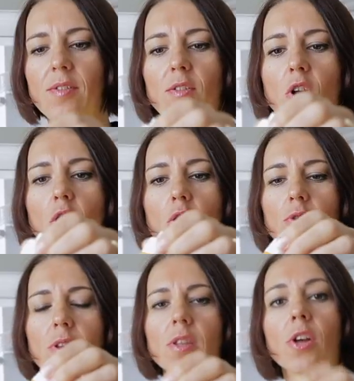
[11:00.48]
this is
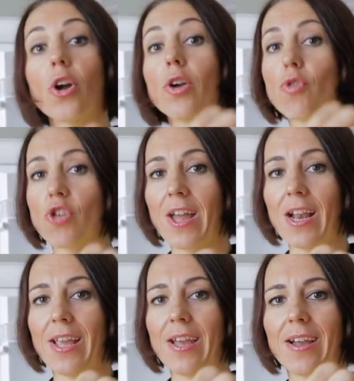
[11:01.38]
called the royal
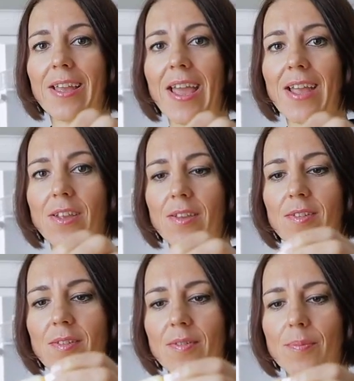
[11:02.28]
jelly. Again,
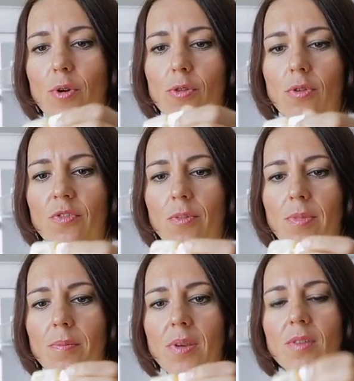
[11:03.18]
it's a product
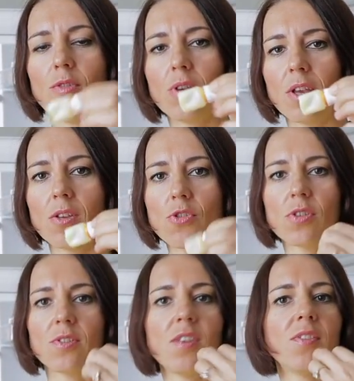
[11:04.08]
from the bees. You can
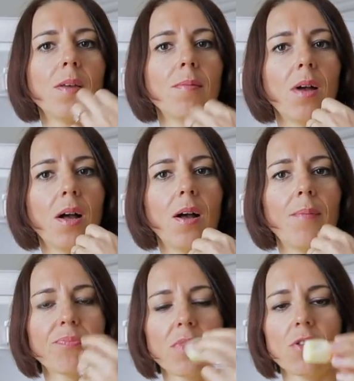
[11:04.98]
just give them
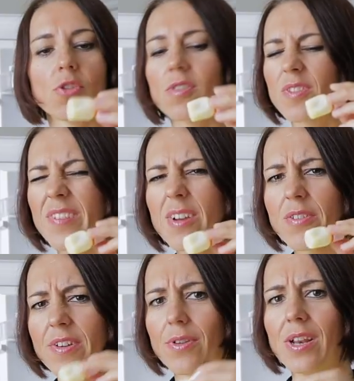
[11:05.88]
um, just
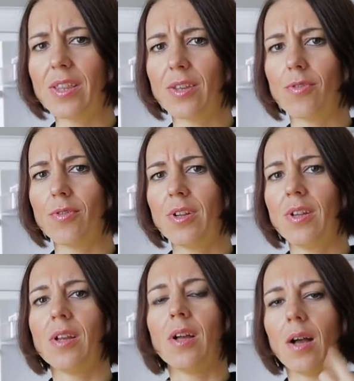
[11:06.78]
very, very little
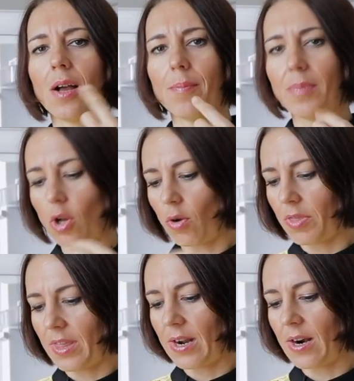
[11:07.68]
uh, below
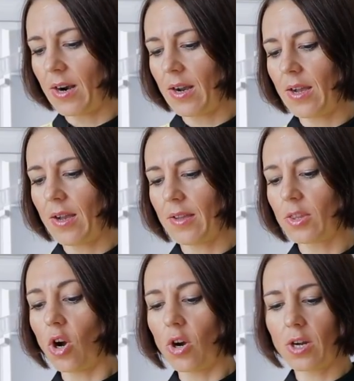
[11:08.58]
their uh,
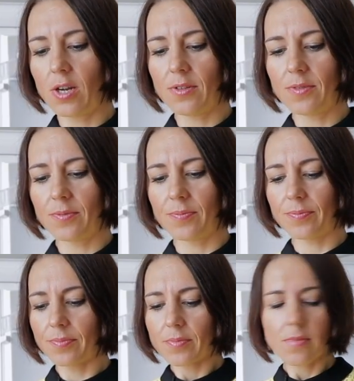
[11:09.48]
tongue.
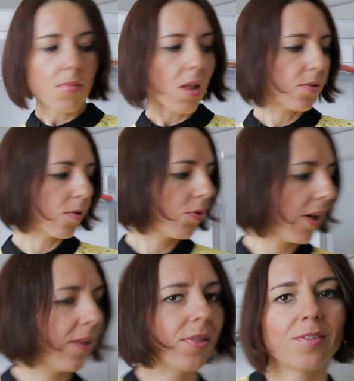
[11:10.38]
So
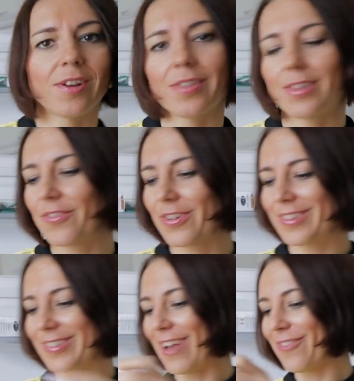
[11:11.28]
yeah, these are the
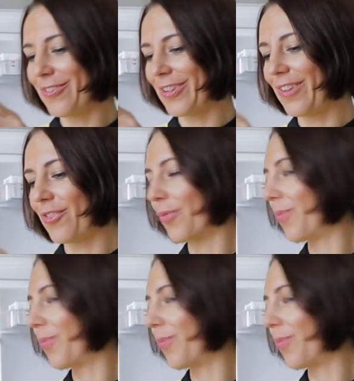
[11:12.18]
different stuff we give